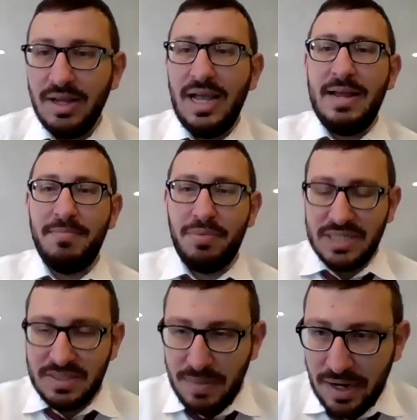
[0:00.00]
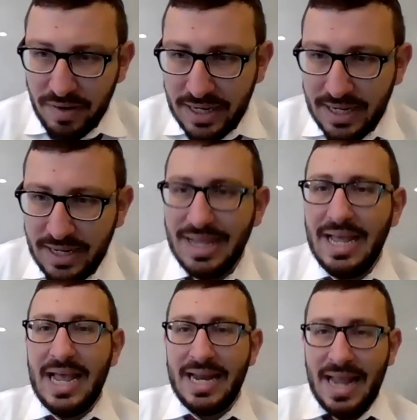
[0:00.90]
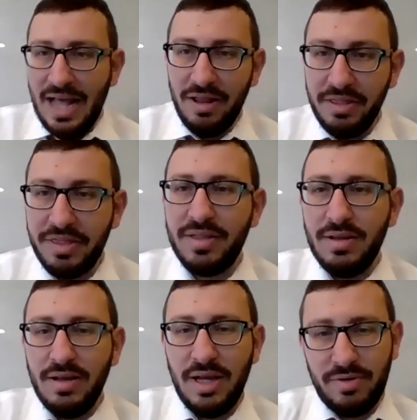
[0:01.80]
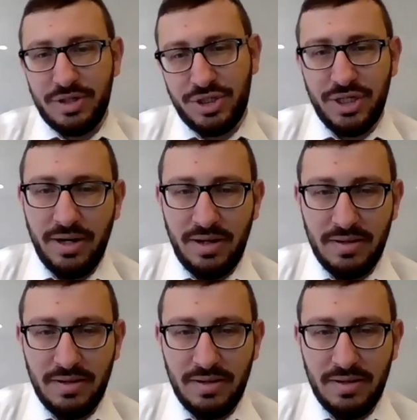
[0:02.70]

and prosperity and health on Rosh Hashanah.